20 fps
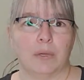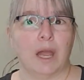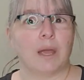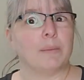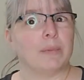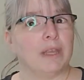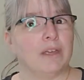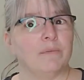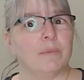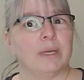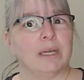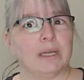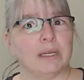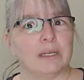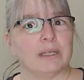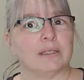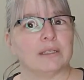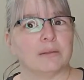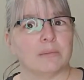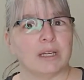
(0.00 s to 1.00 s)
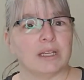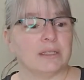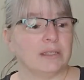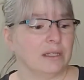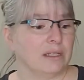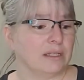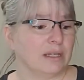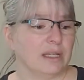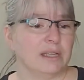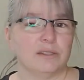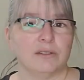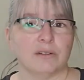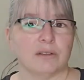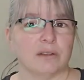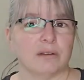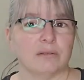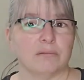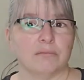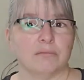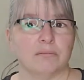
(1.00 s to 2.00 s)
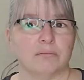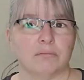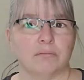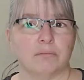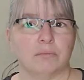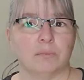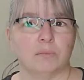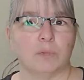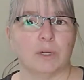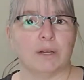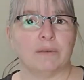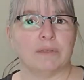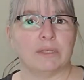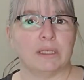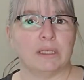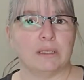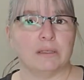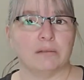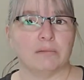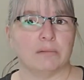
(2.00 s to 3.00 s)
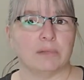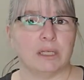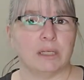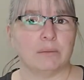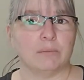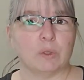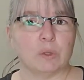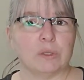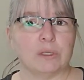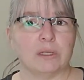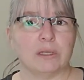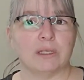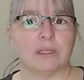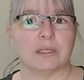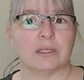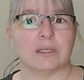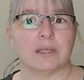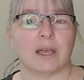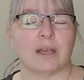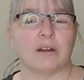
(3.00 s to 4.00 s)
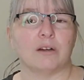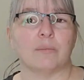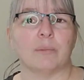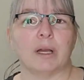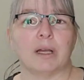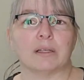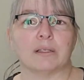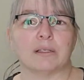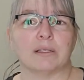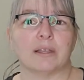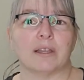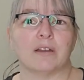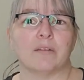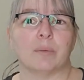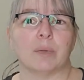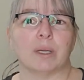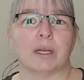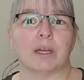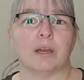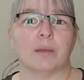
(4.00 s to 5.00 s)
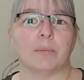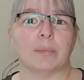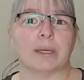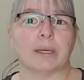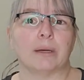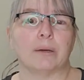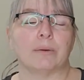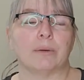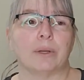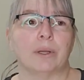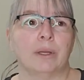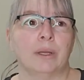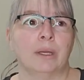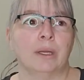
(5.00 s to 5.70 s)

I mean, they've been getting some nice things, nicer than what I've seen in most of these designer boxes that have been coming out.